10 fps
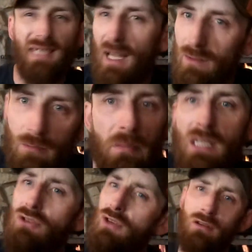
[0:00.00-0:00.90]
Got to
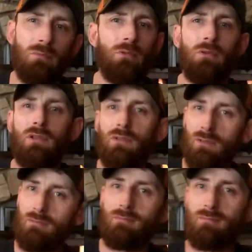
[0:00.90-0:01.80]
be gentle,
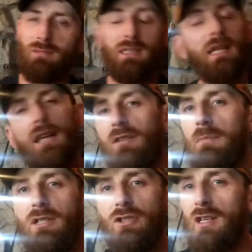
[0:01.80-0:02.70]
boys. You got
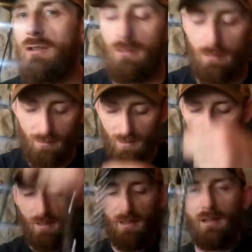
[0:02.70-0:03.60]
to be gentle.
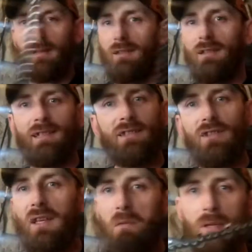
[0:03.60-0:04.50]

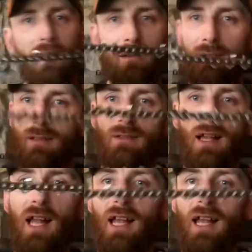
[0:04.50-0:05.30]
That's it, man. It's